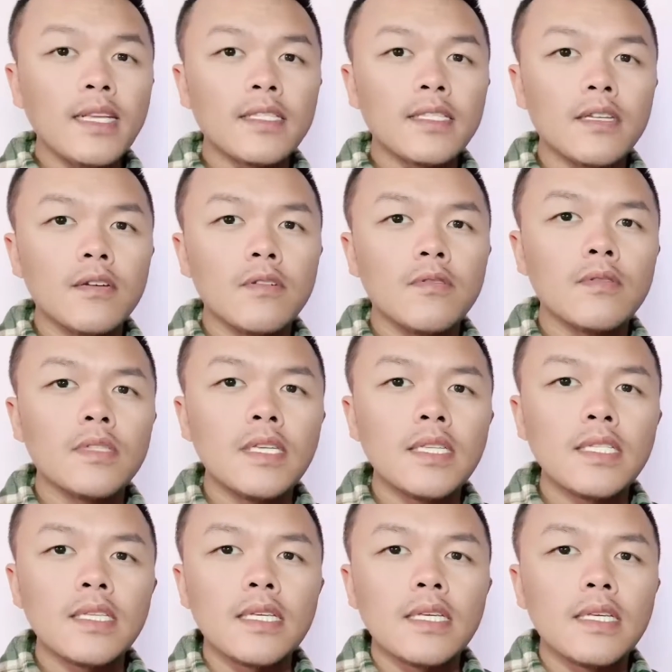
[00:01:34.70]
so
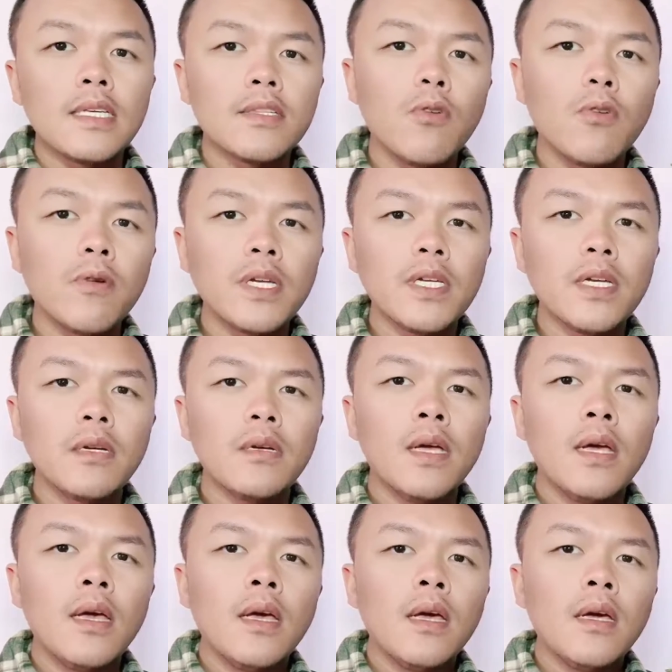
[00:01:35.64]
this is Hoya
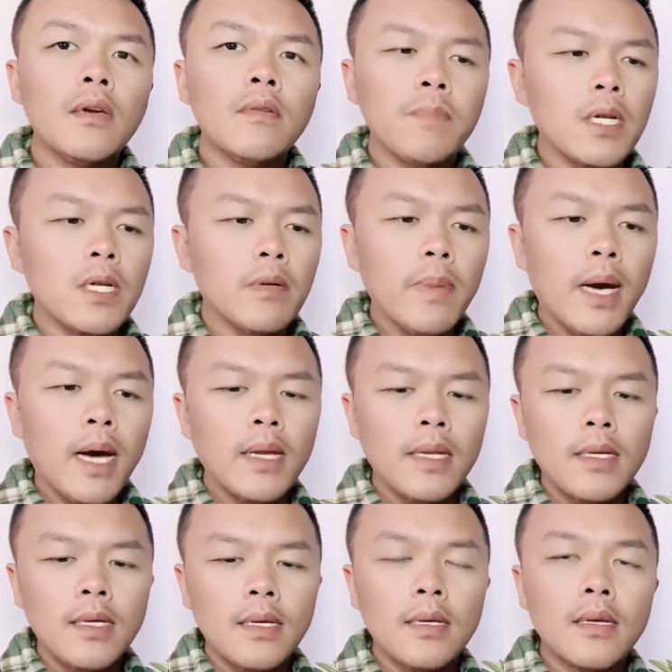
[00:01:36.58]

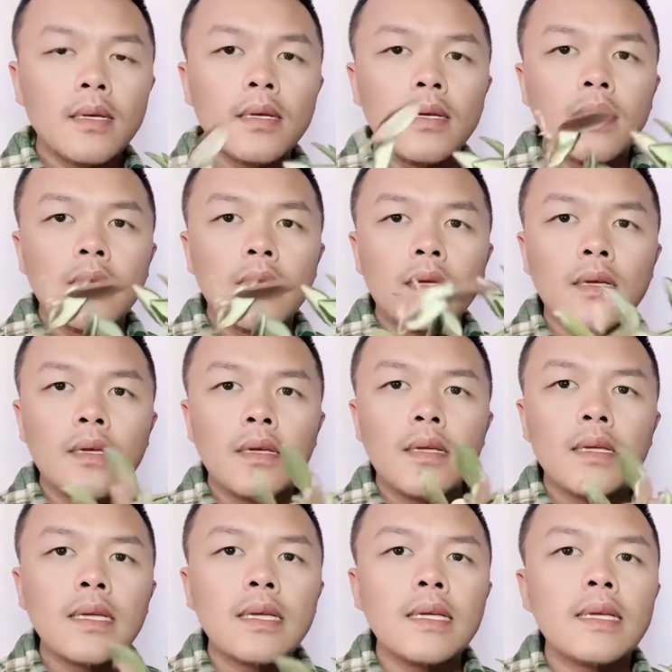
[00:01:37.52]
Bilobata.
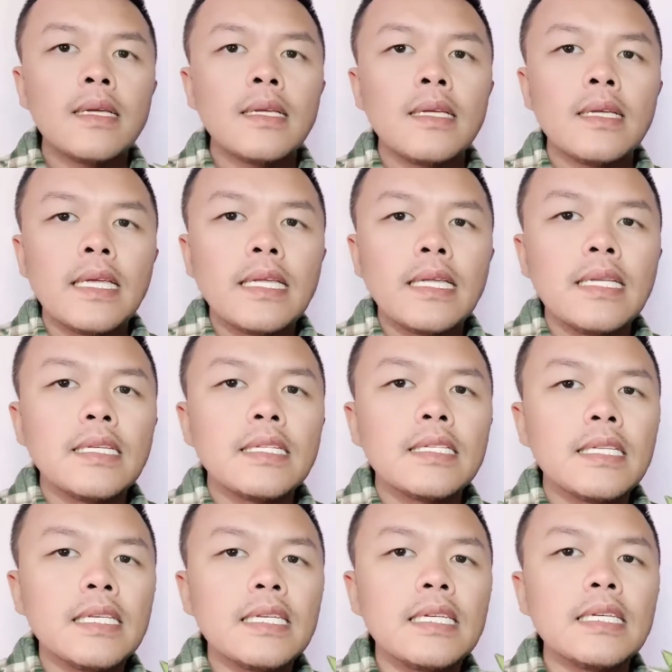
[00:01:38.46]
It is
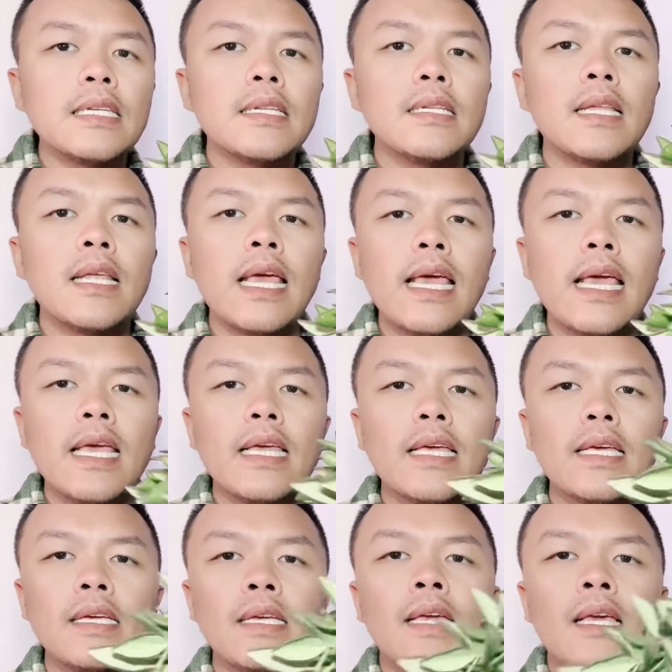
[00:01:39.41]
in
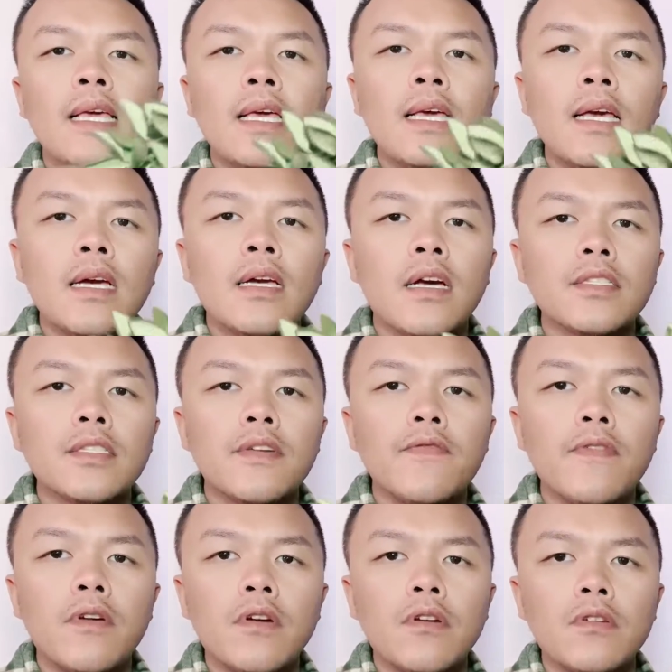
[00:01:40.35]
a Costa
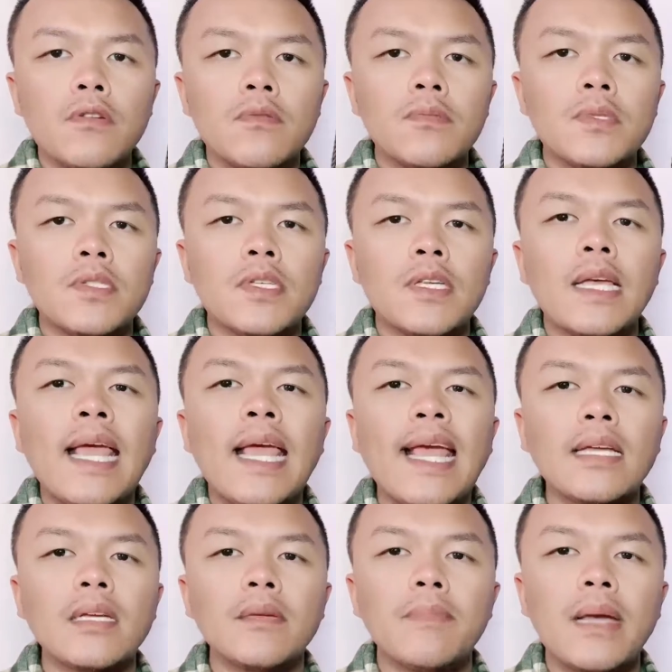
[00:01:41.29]
Farms
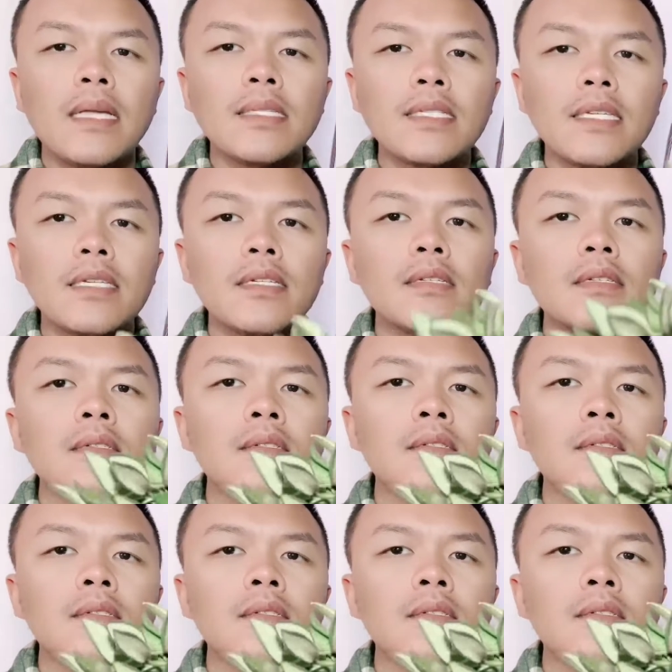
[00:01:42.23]
hanging basket.